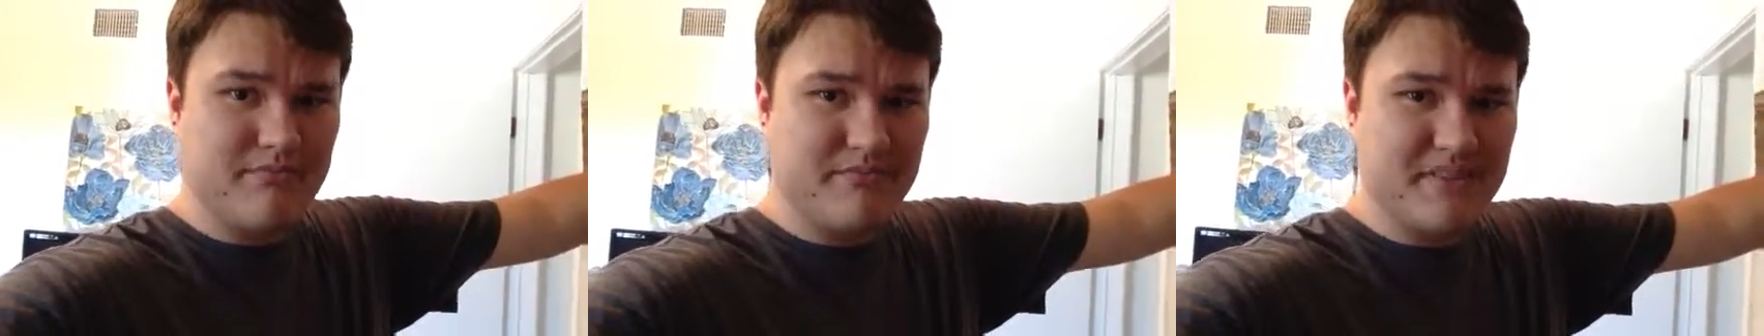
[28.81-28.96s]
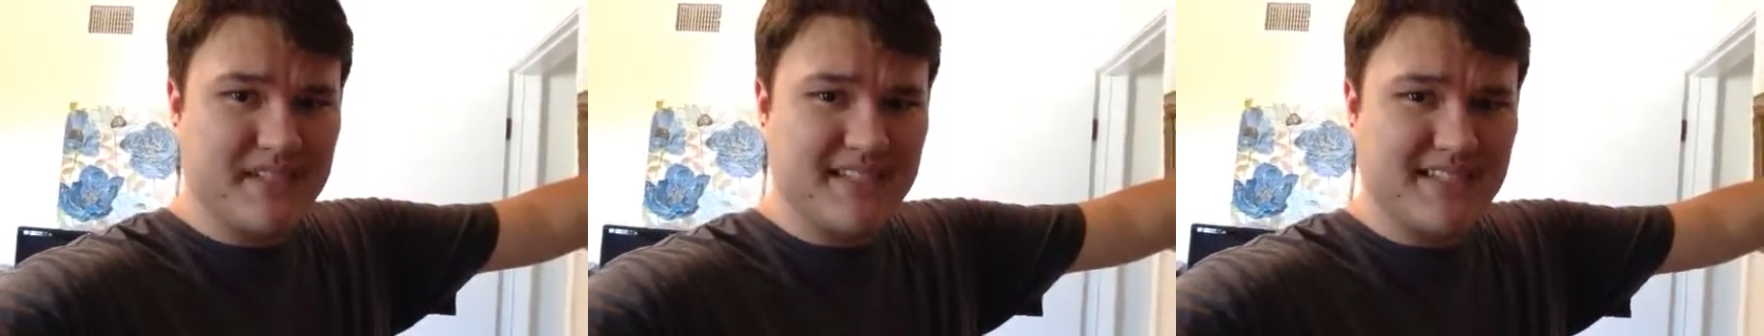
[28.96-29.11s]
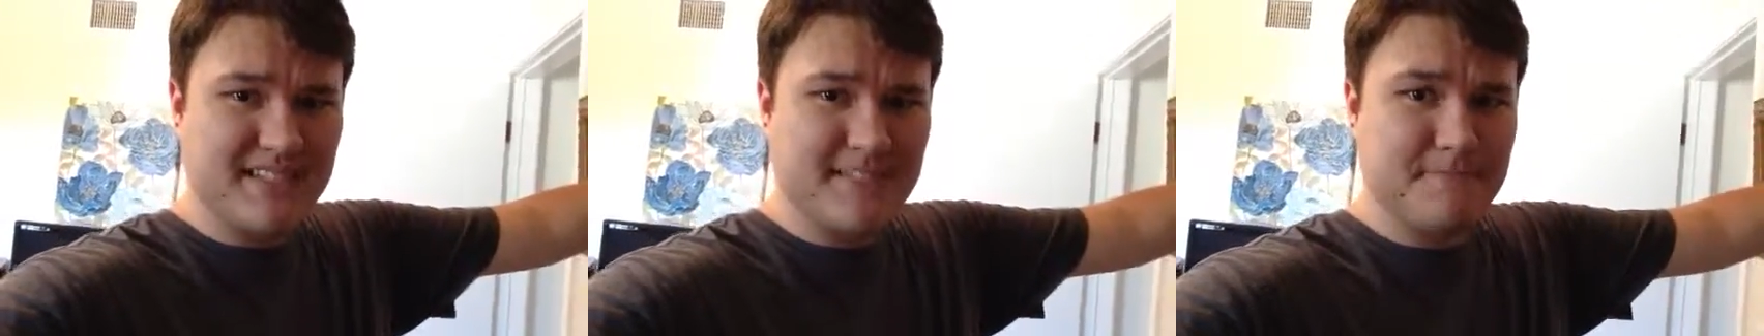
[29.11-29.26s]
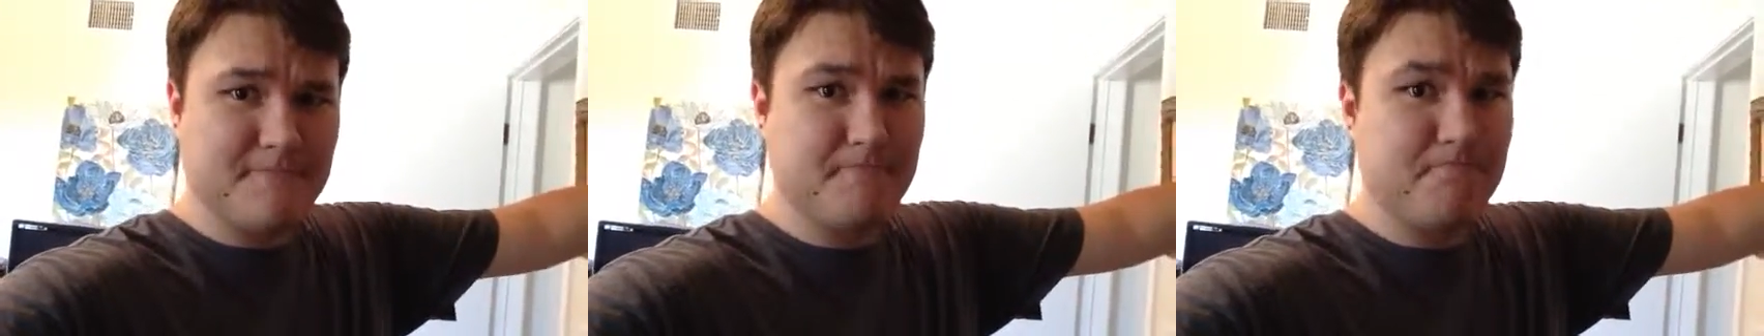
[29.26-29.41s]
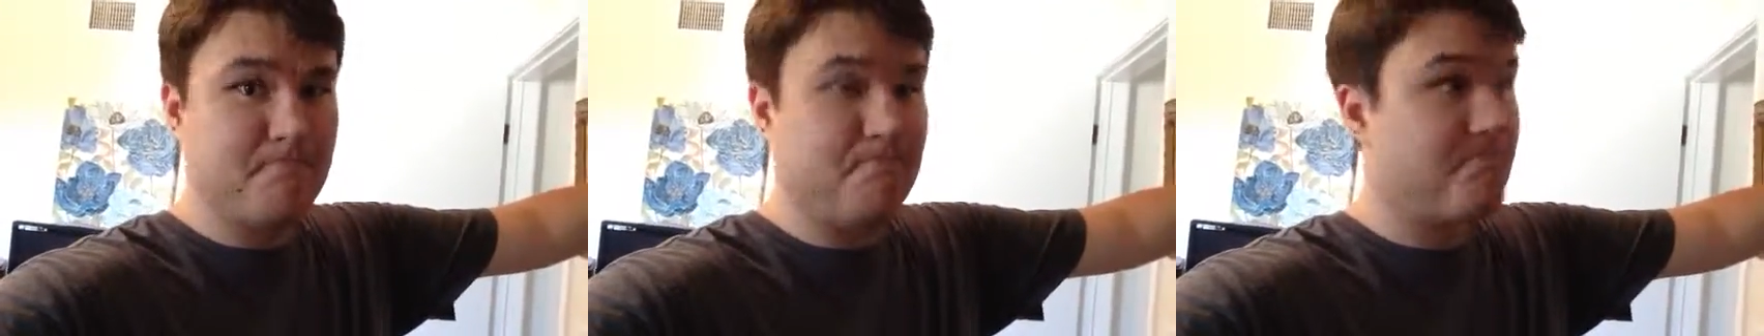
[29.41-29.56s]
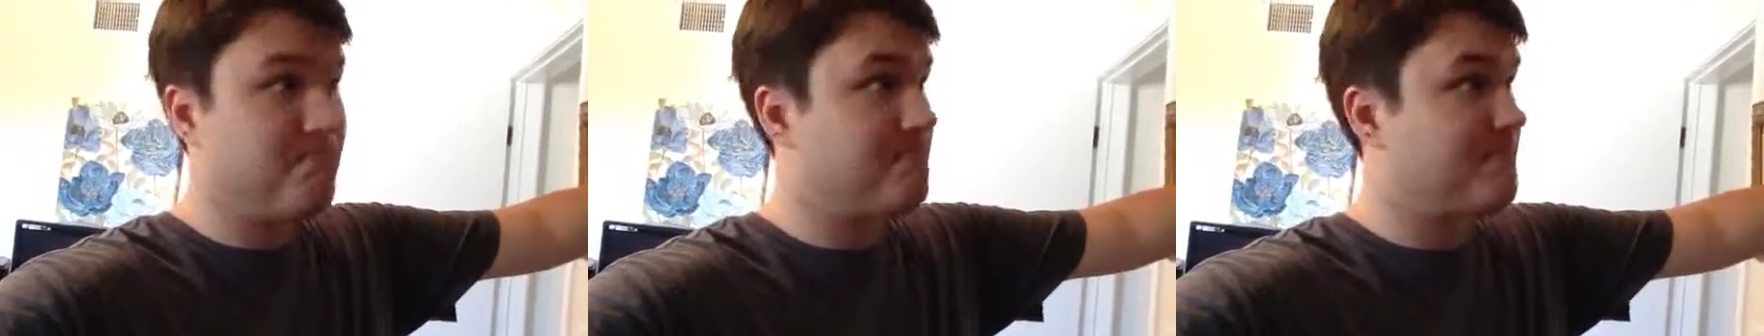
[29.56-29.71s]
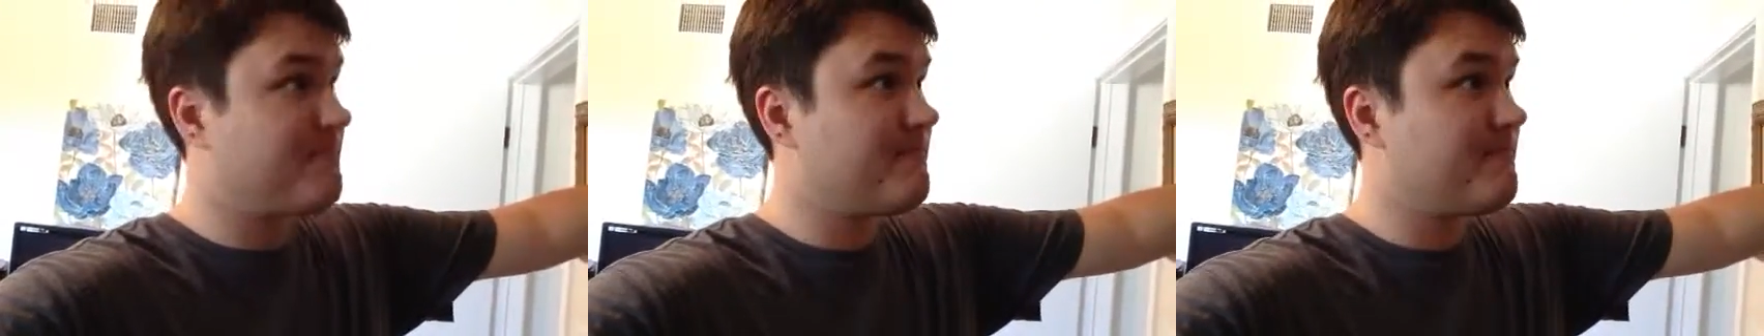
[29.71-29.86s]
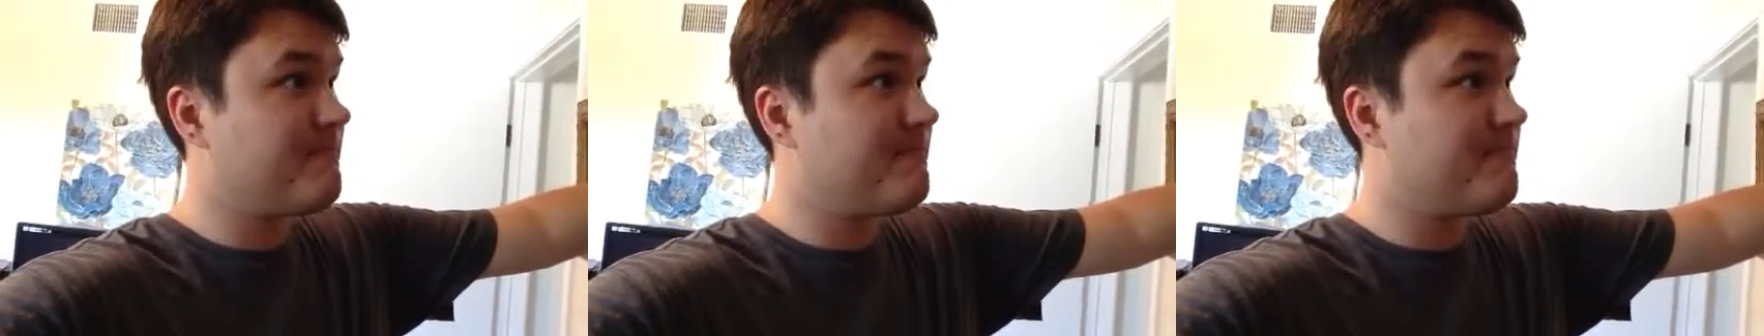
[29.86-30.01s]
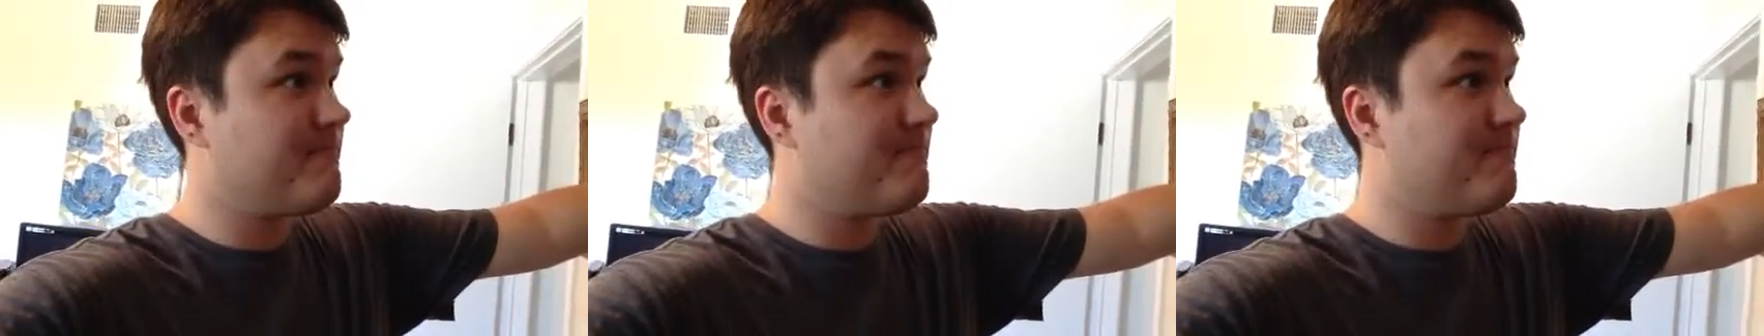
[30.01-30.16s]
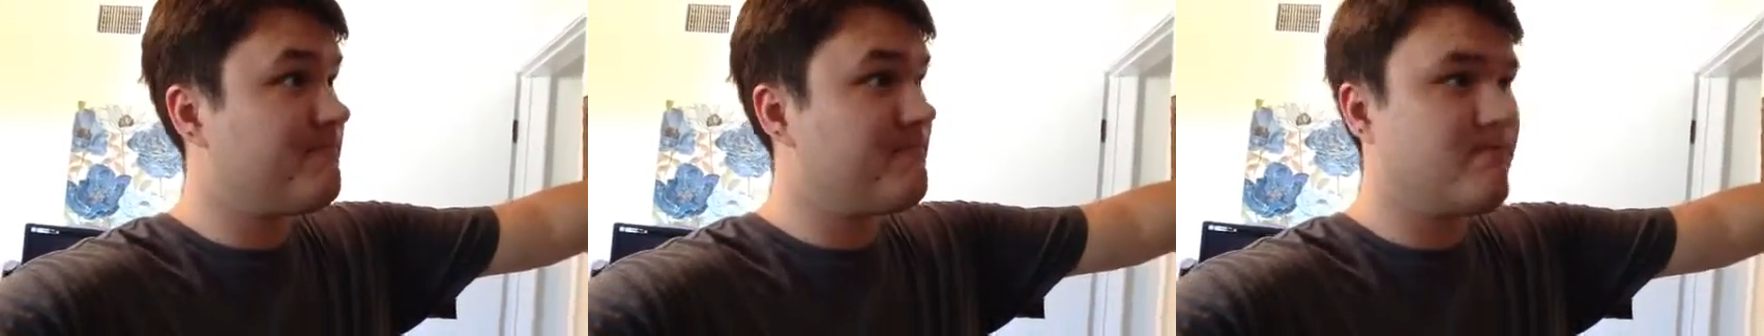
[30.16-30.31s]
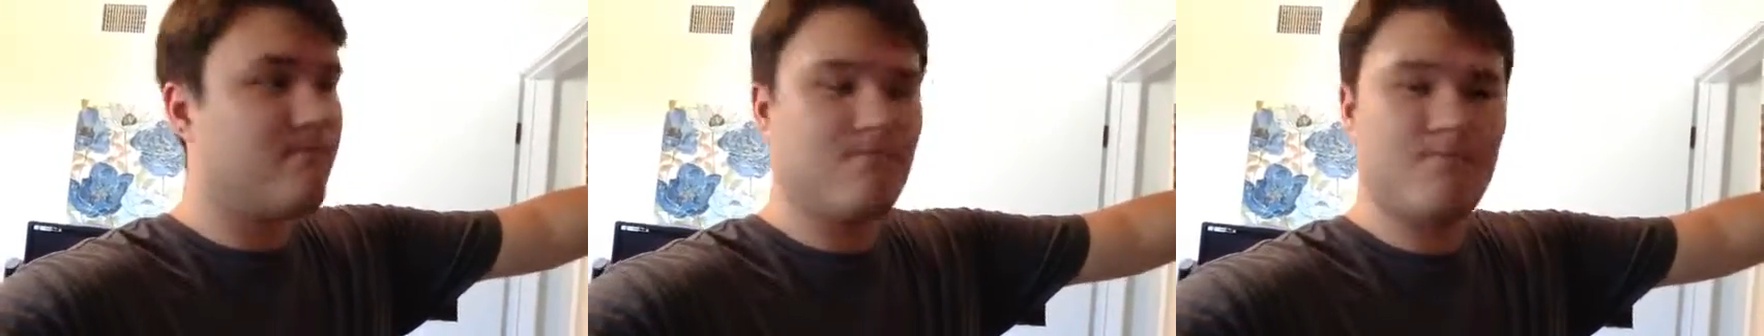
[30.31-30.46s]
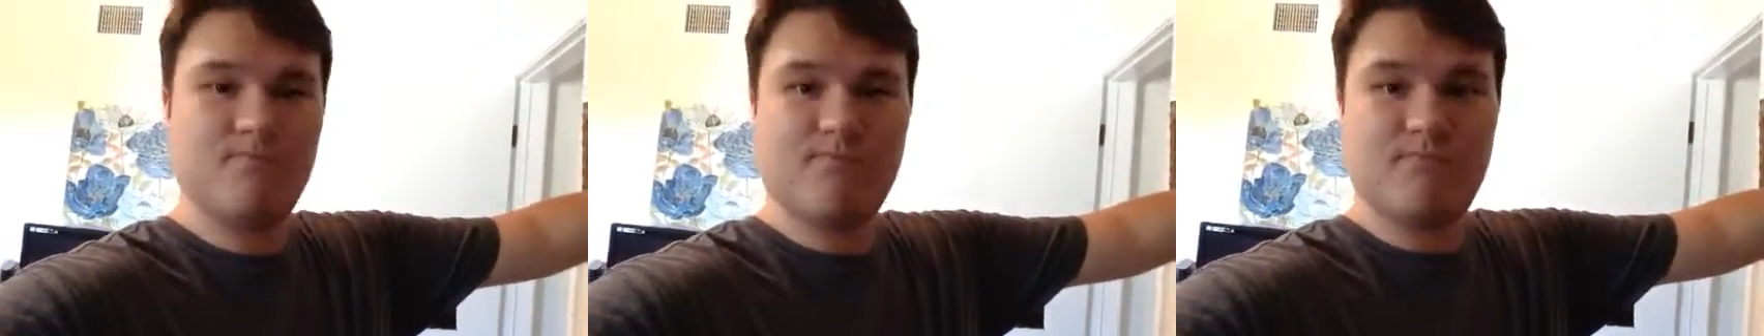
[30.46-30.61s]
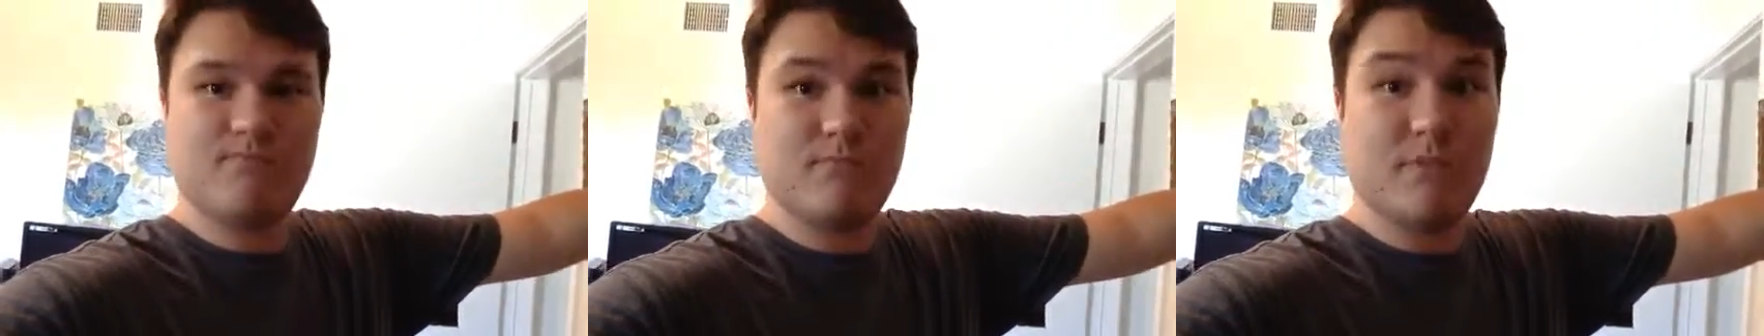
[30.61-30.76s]
but
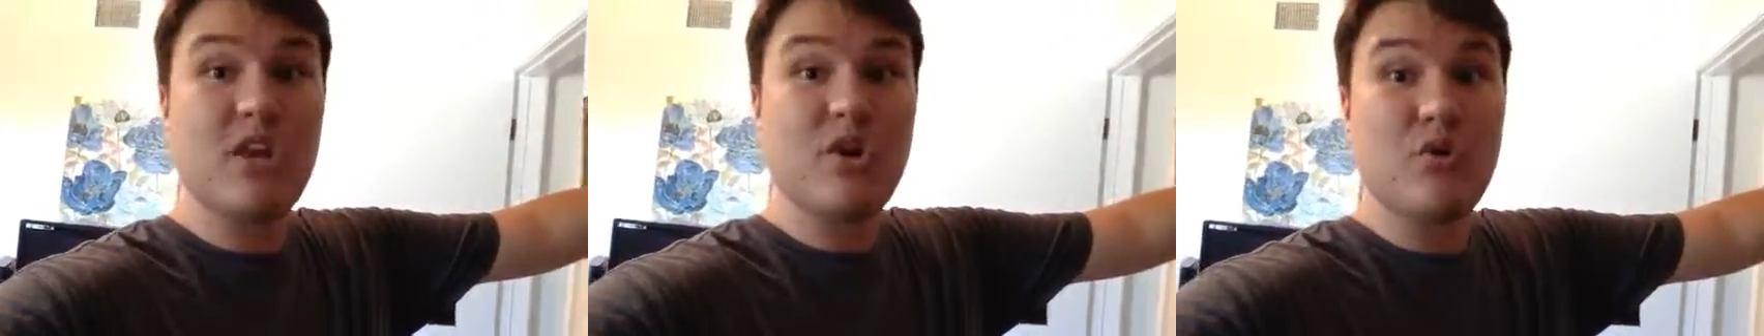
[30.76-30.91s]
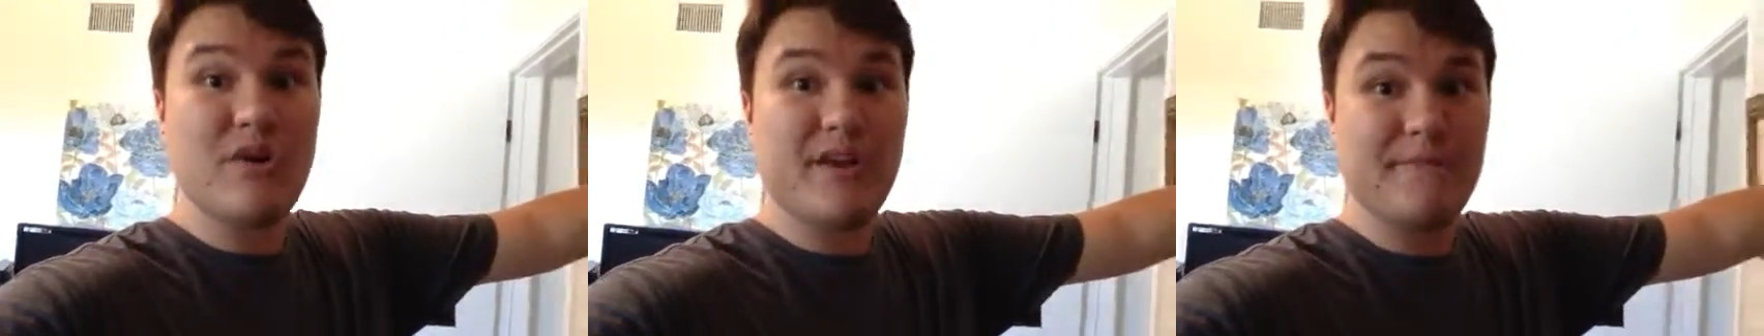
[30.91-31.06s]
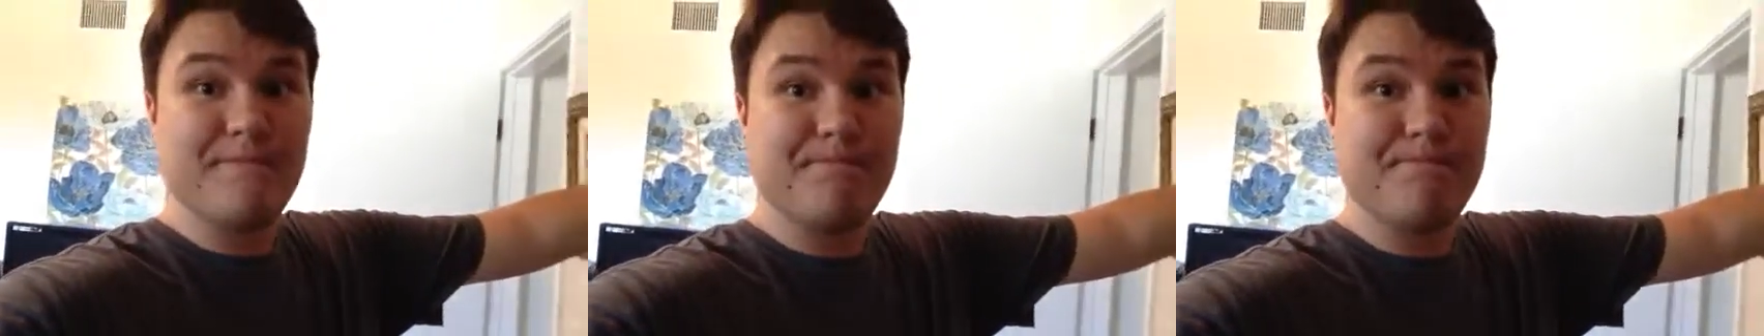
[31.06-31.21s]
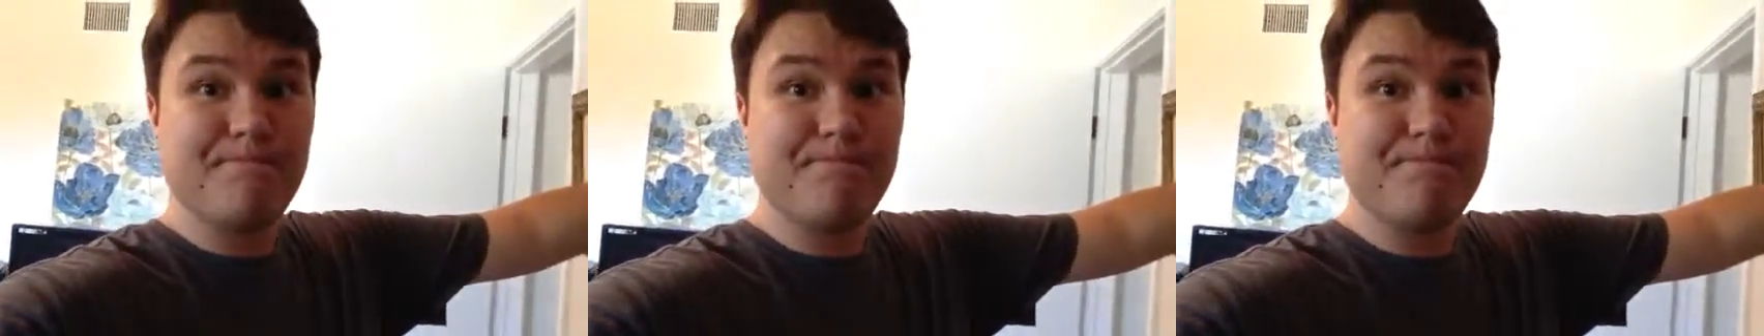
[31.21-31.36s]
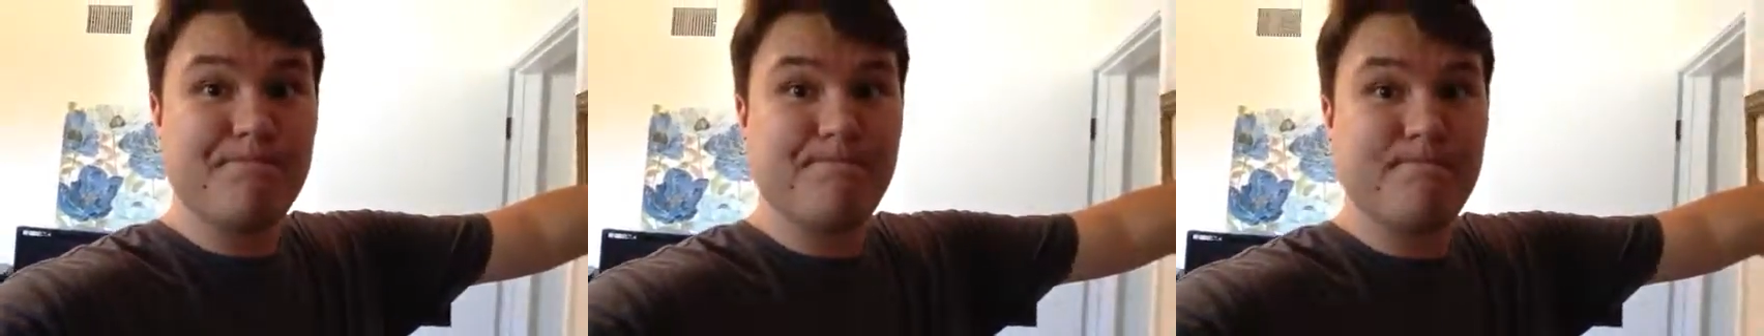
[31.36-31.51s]
you know what?